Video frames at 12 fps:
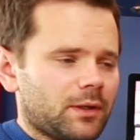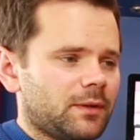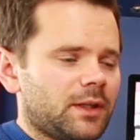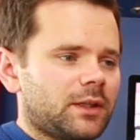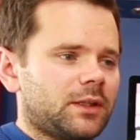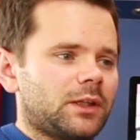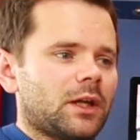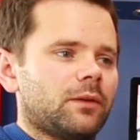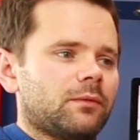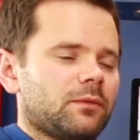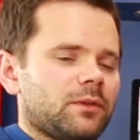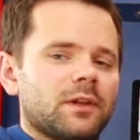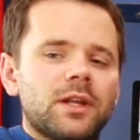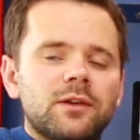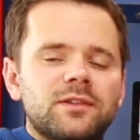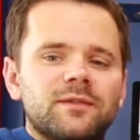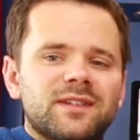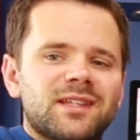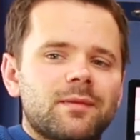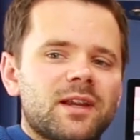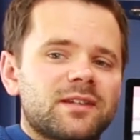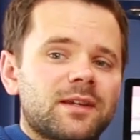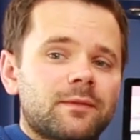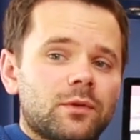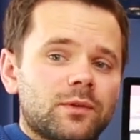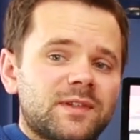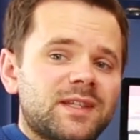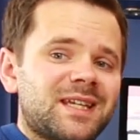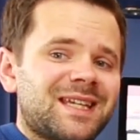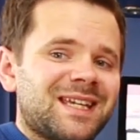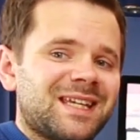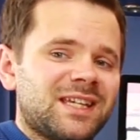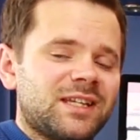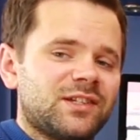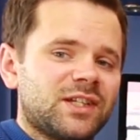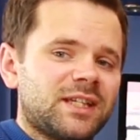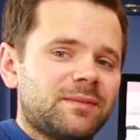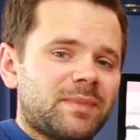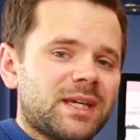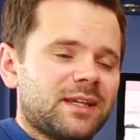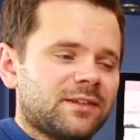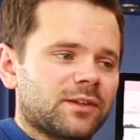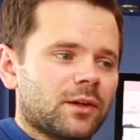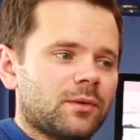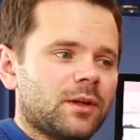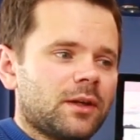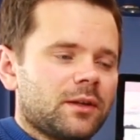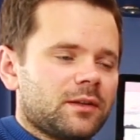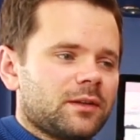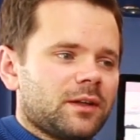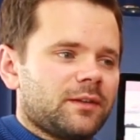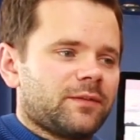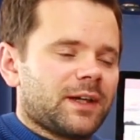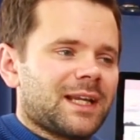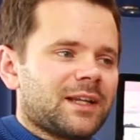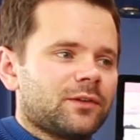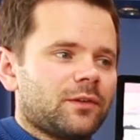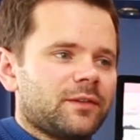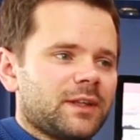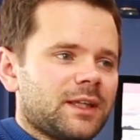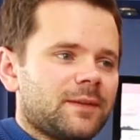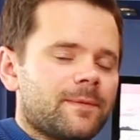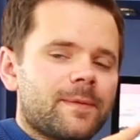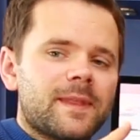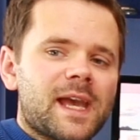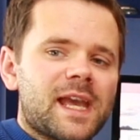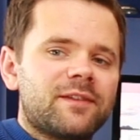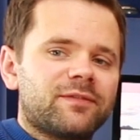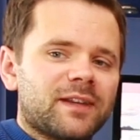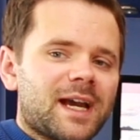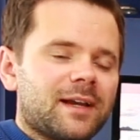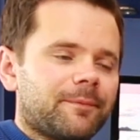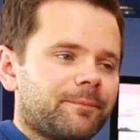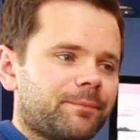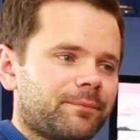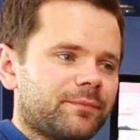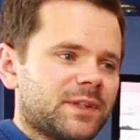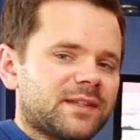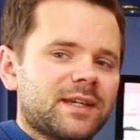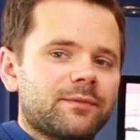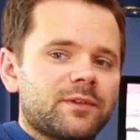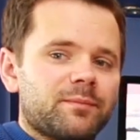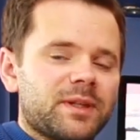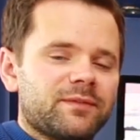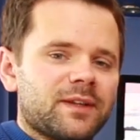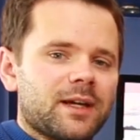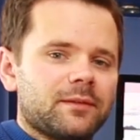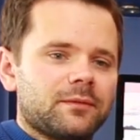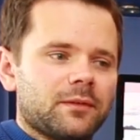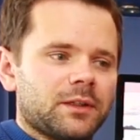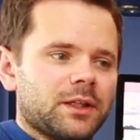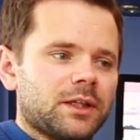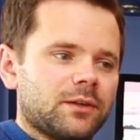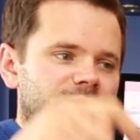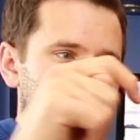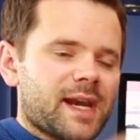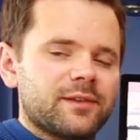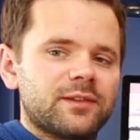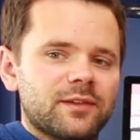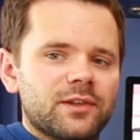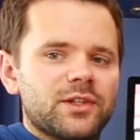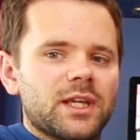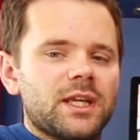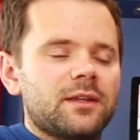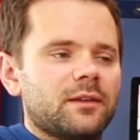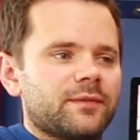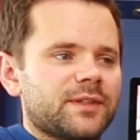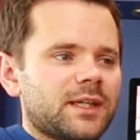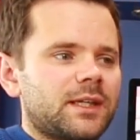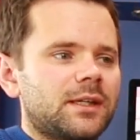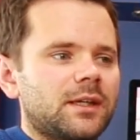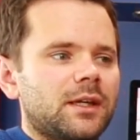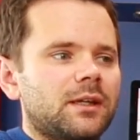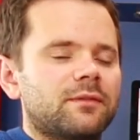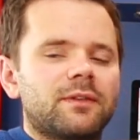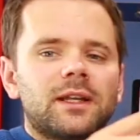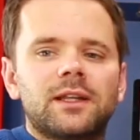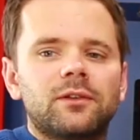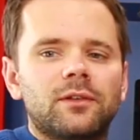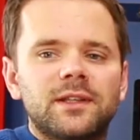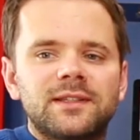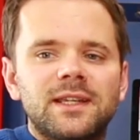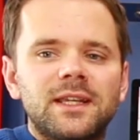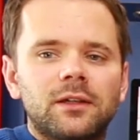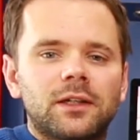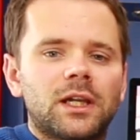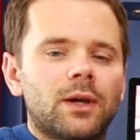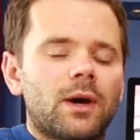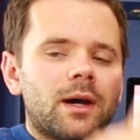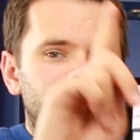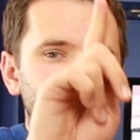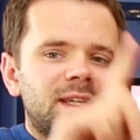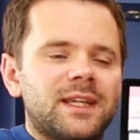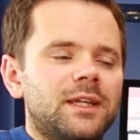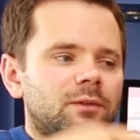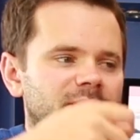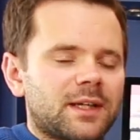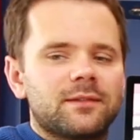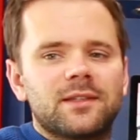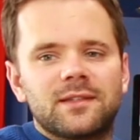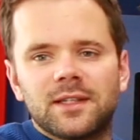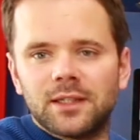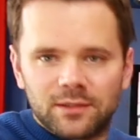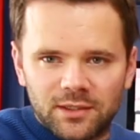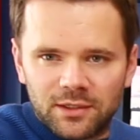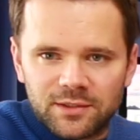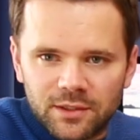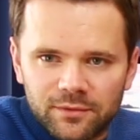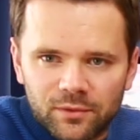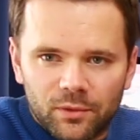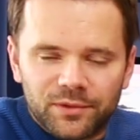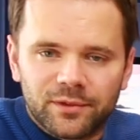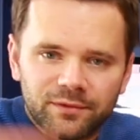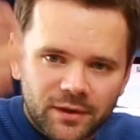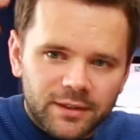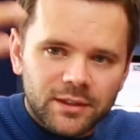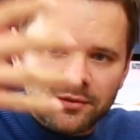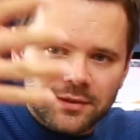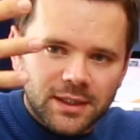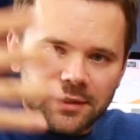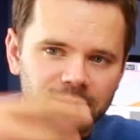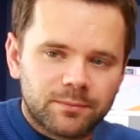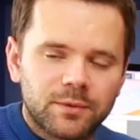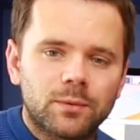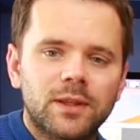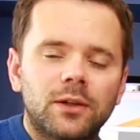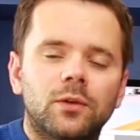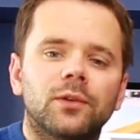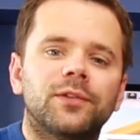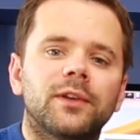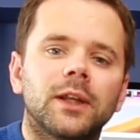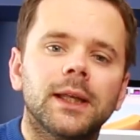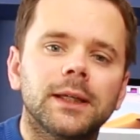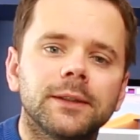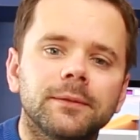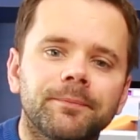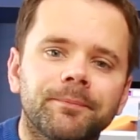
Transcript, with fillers: I, you know, the notes of a C major seven chord: C, E, G, B. So if I land on the A flat, the seventh of B flat, I could go down to the G of C. If I land on the D, I could go up to E or down to C and, and so forth. So find those links when the chords collide.